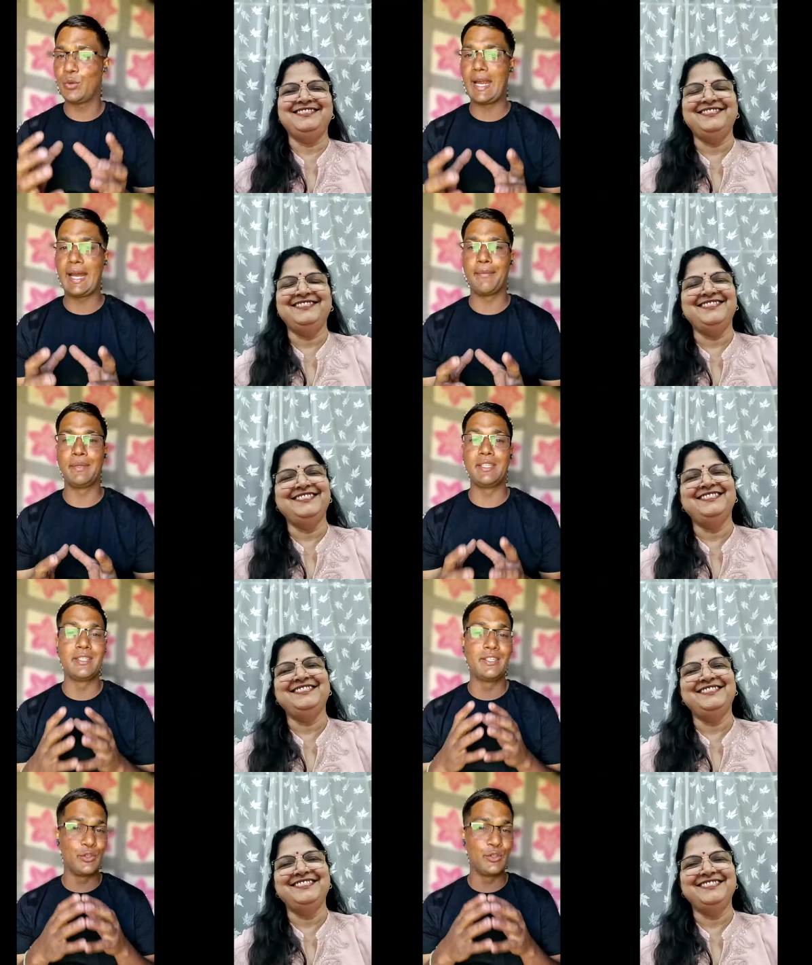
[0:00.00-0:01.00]
Speaker 1: you have
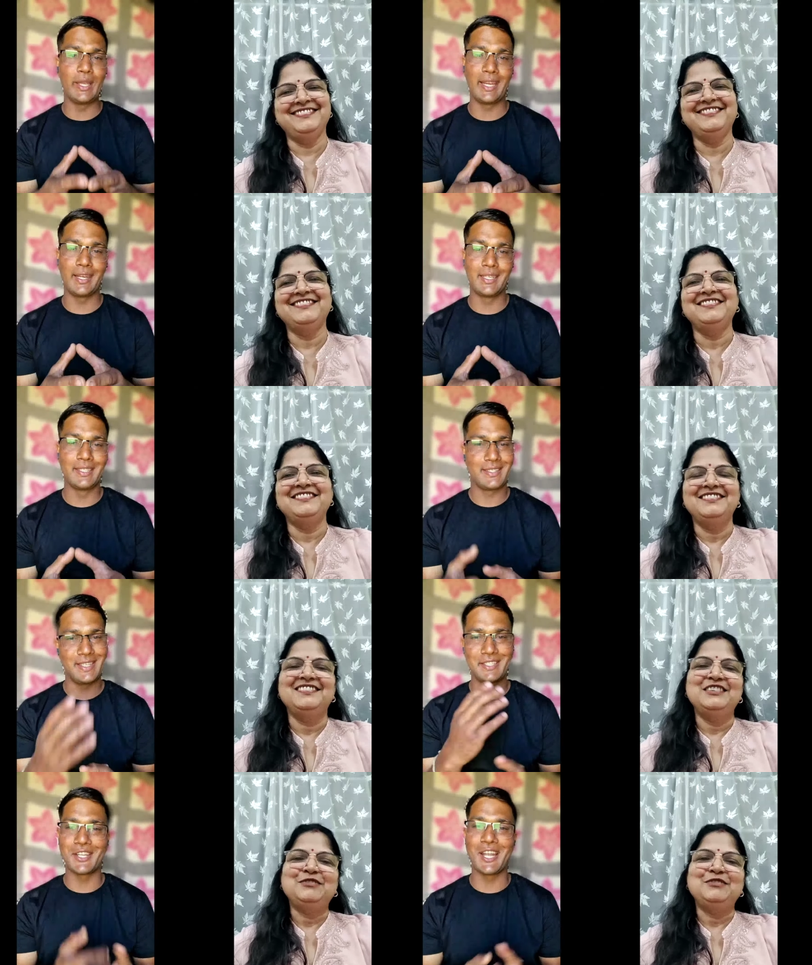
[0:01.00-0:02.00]
been doing
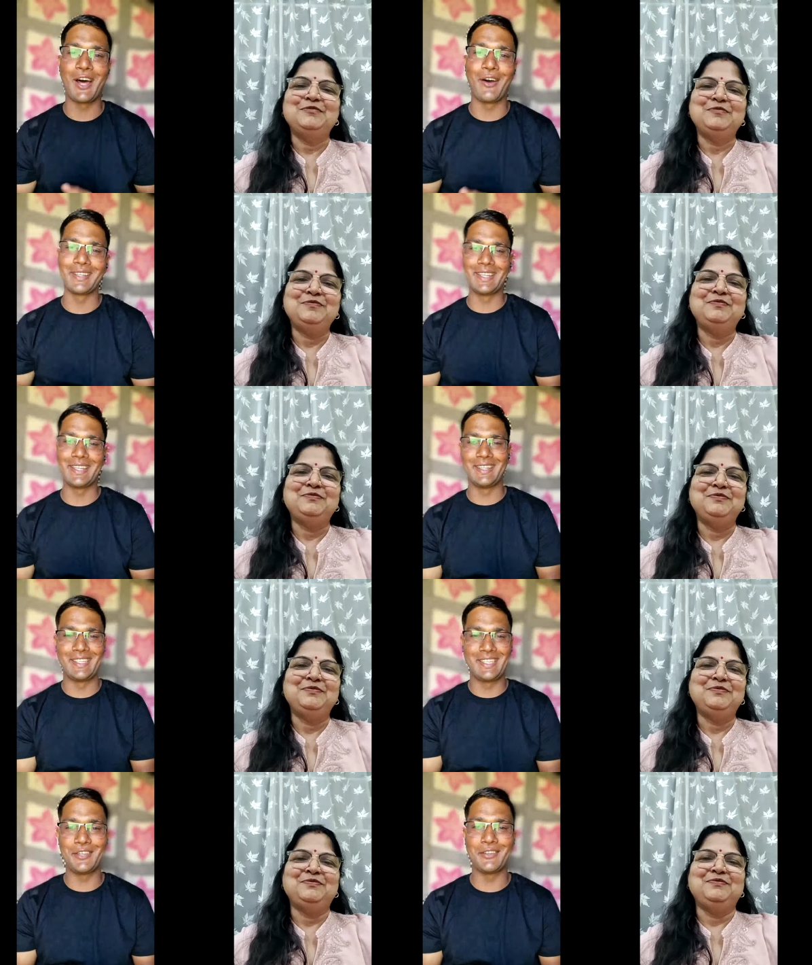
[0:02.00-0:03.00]
since long
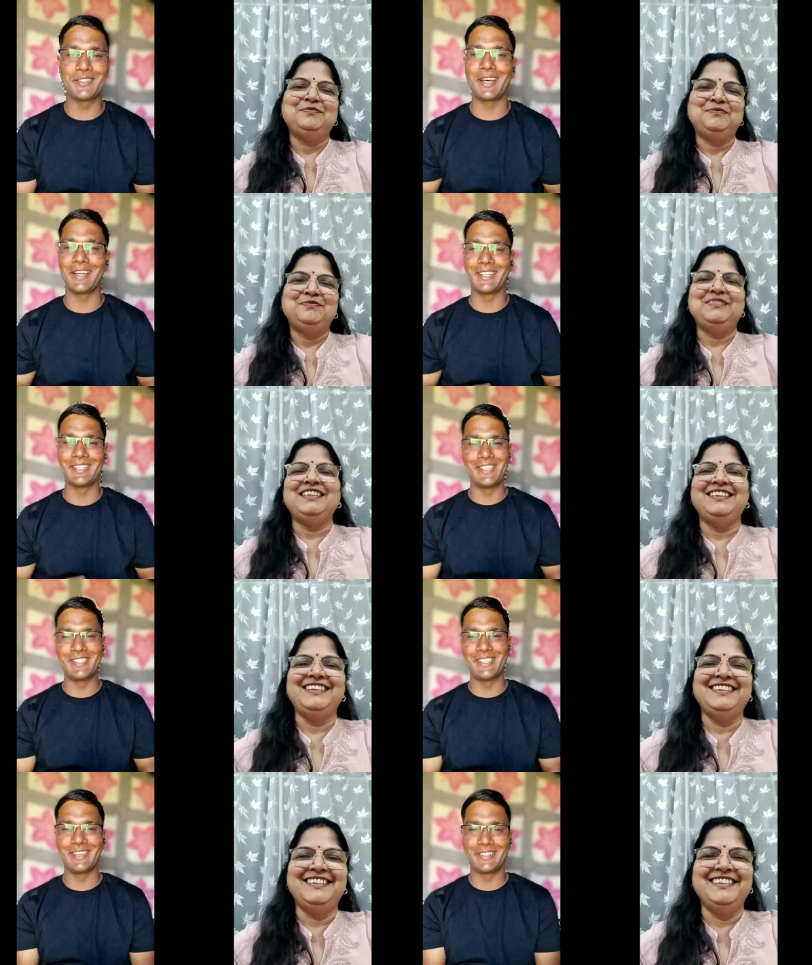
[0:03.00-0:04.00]
the day you started
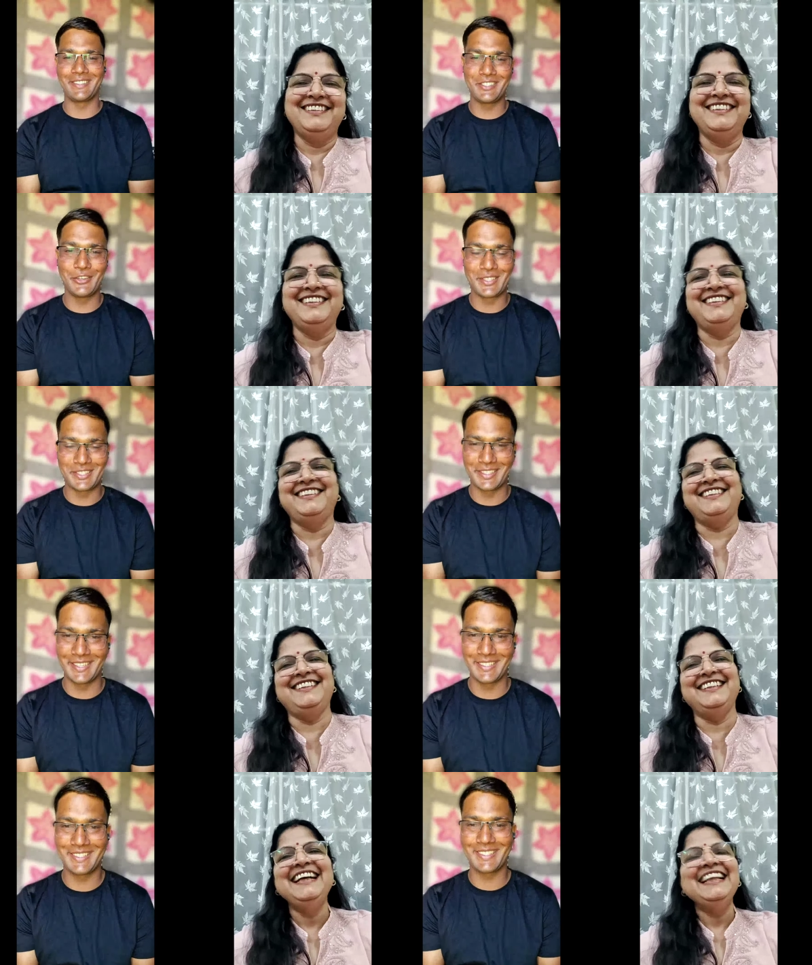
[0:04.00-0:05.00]
teaching your
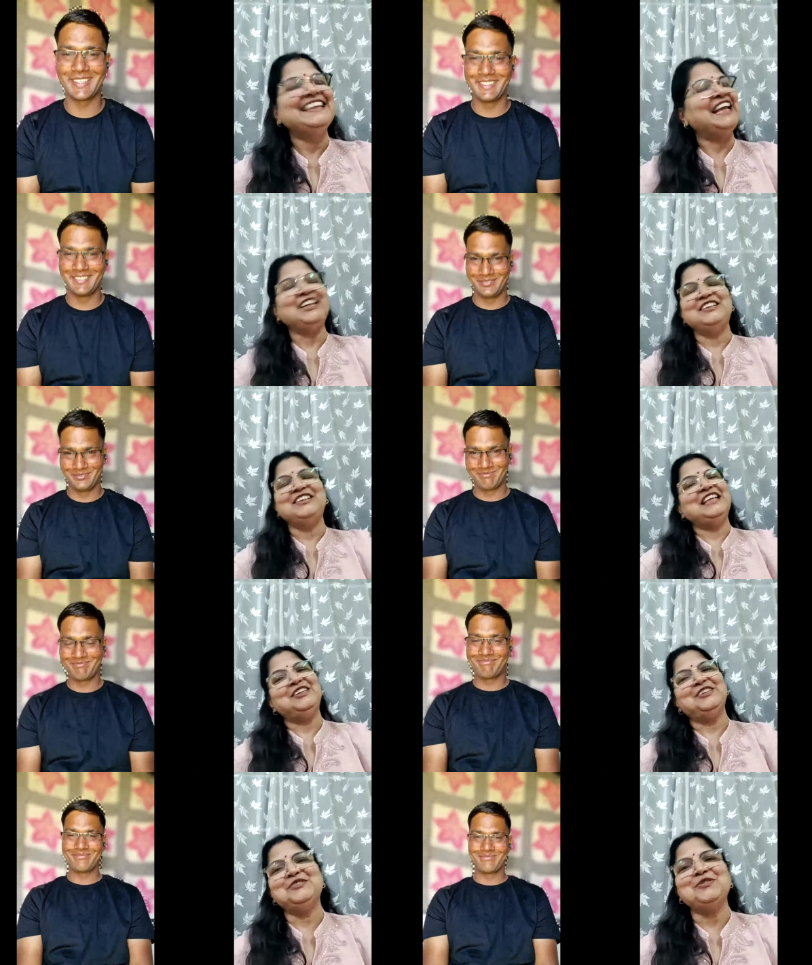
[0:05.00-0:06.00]
students
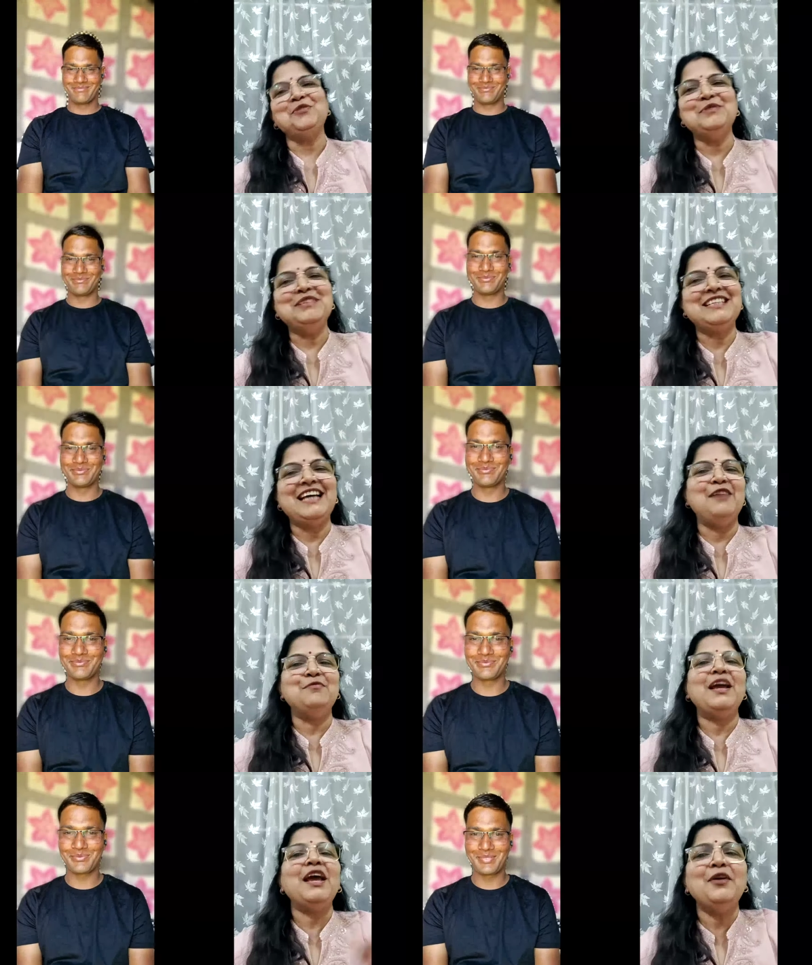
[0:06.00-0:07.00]
Speaker 2: you so much.
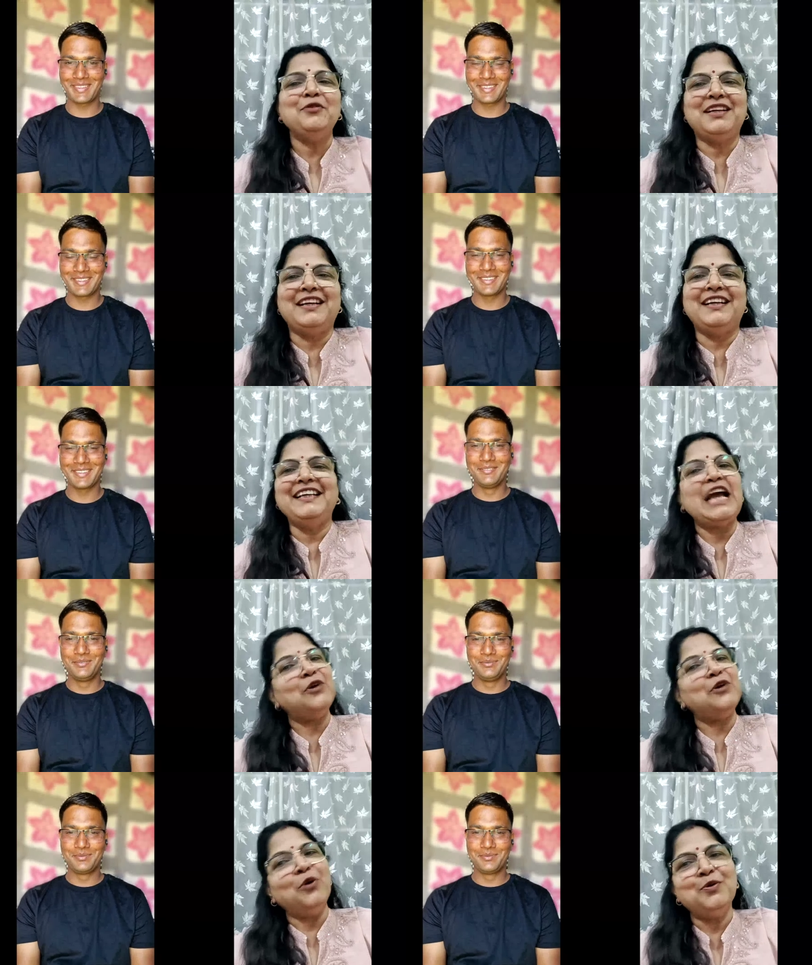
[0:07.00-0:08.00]
I'm ever ready.
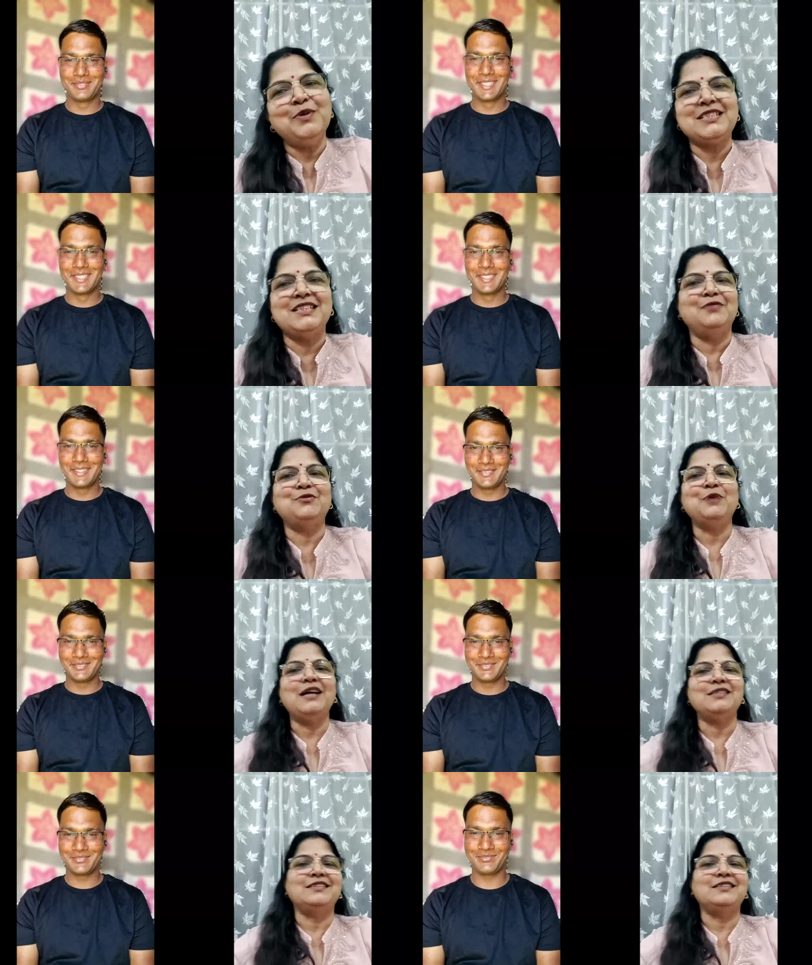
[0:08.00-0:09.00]
I always love to
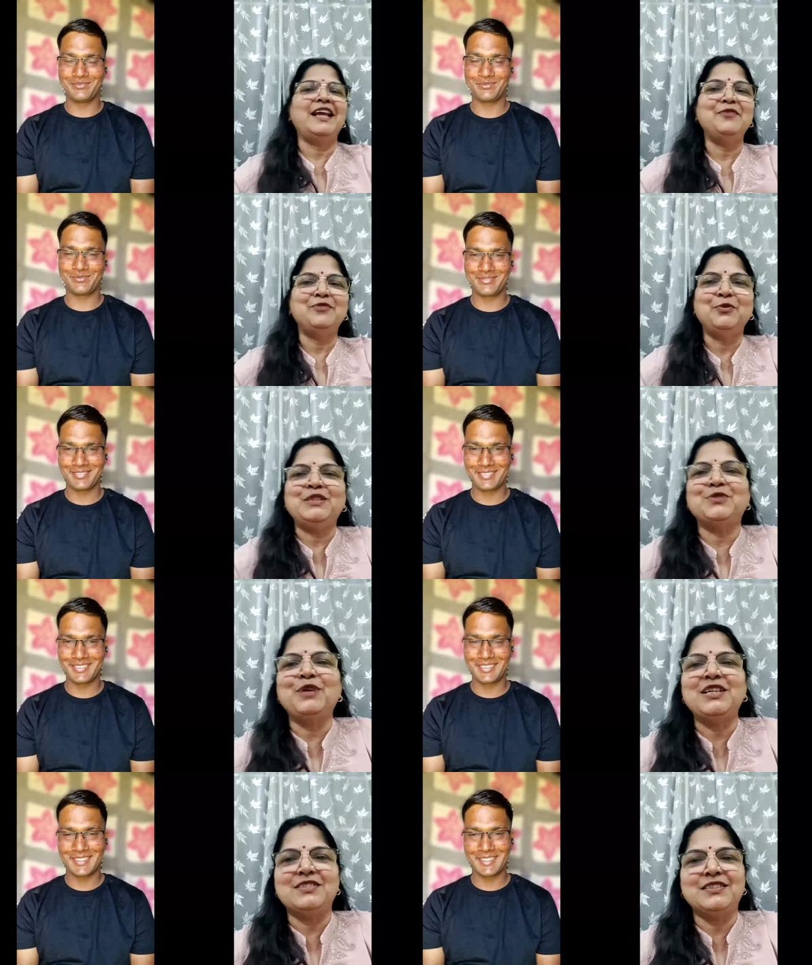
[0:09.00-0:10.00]
answer everyone's
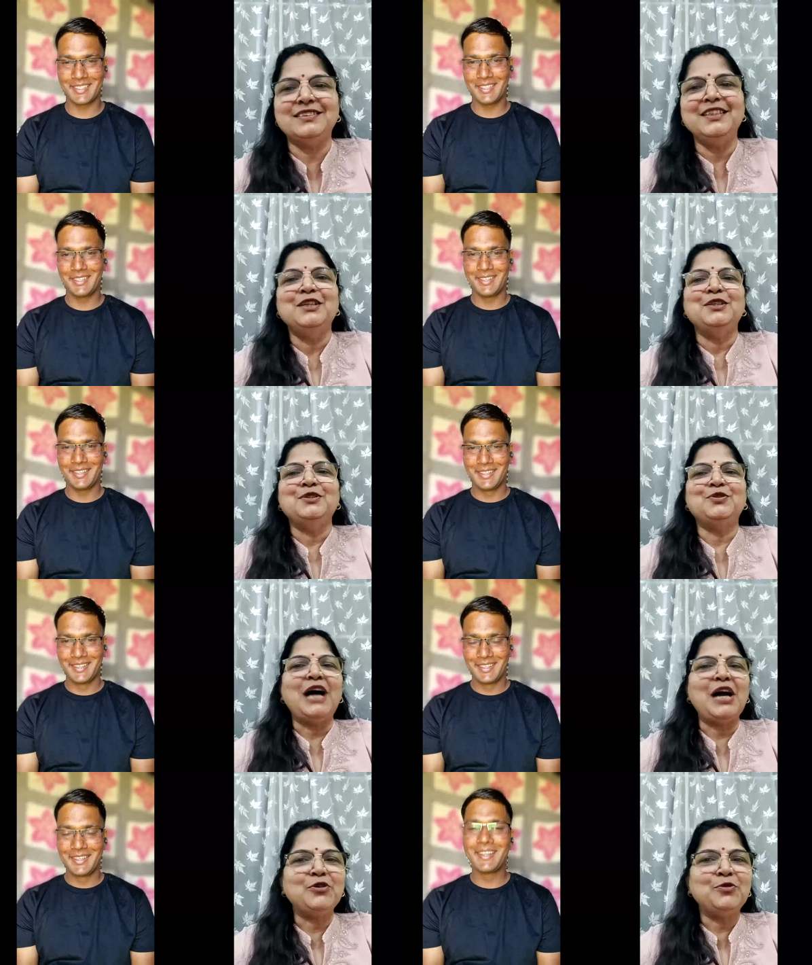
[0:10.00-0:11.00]
question. So
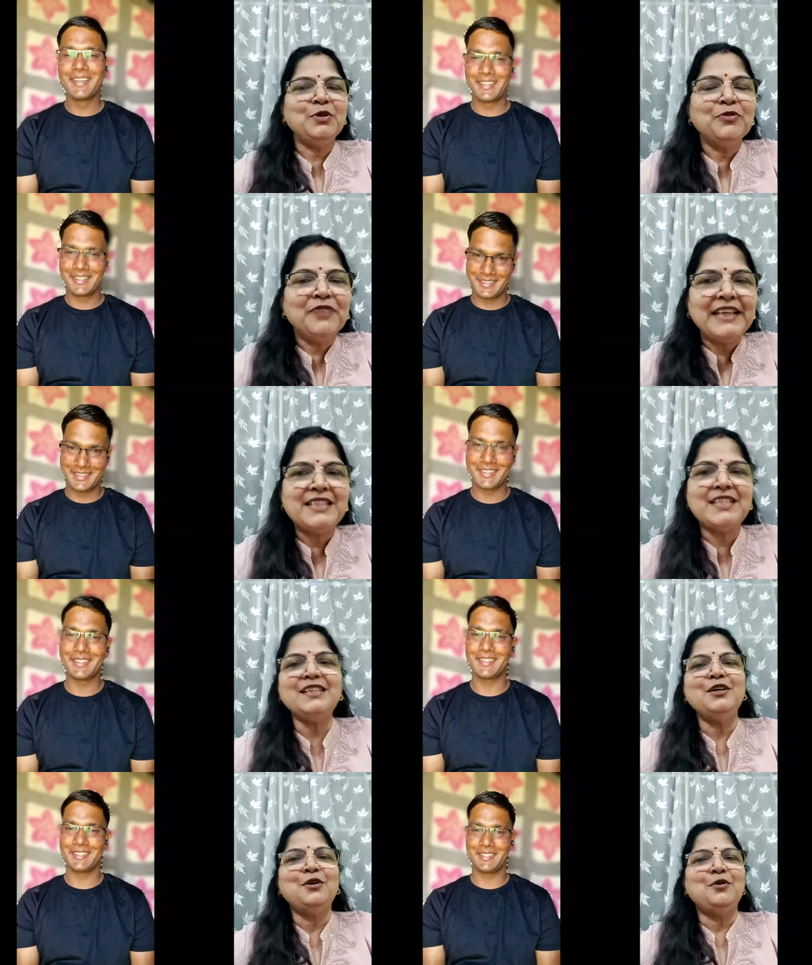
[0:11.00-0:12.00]
I would be waiting